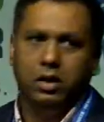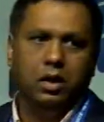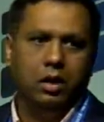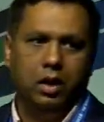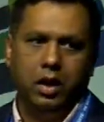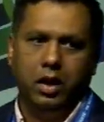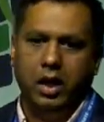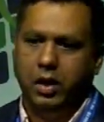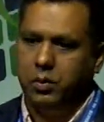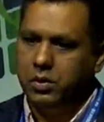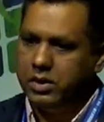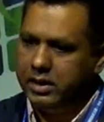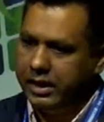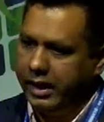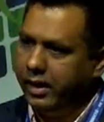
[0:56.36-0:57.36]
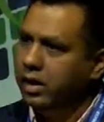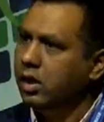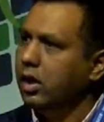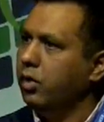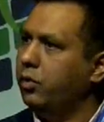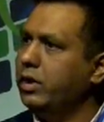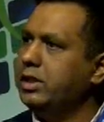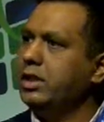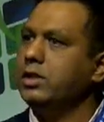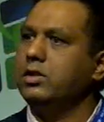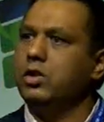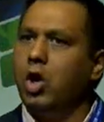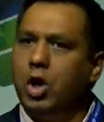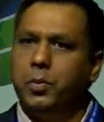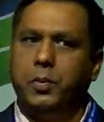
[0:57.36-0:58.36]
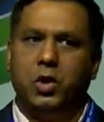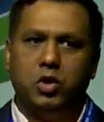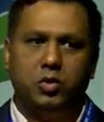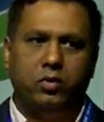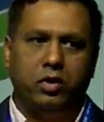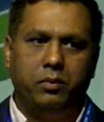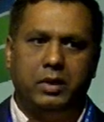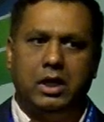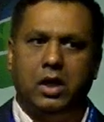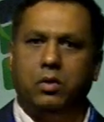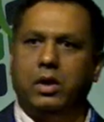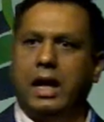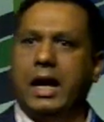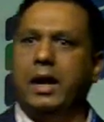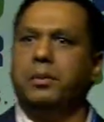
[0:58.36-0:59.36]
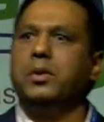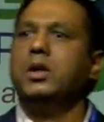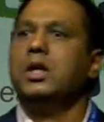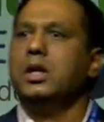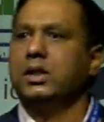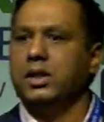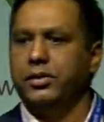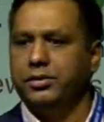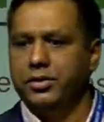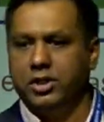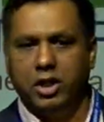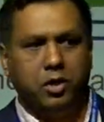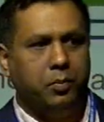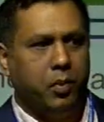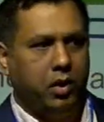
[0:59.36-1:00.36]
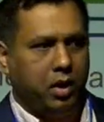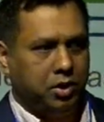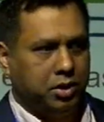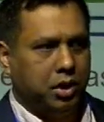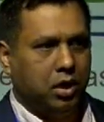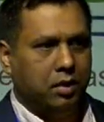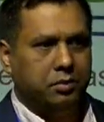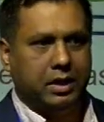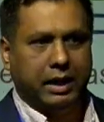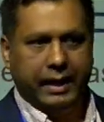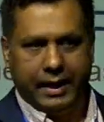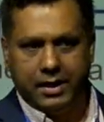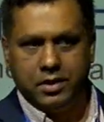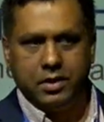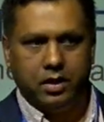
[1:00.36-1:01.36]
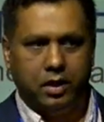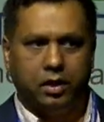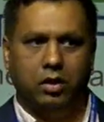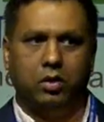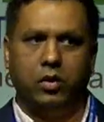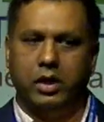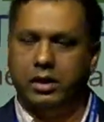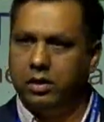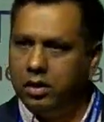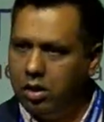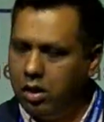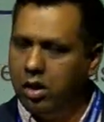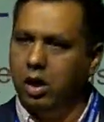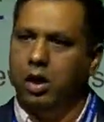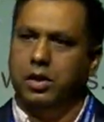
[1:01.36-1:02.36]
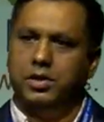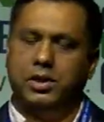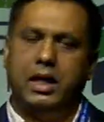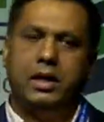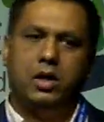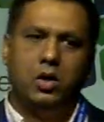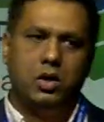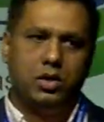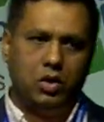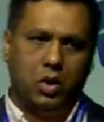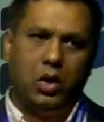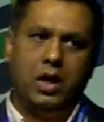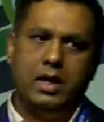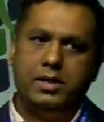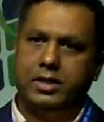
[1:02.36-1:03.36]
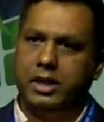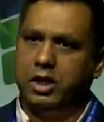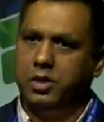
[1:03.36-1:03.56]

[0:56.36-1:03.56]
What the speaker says: I would say, which is not possible without have sufficient production of the grains, including cereals, oil, seed,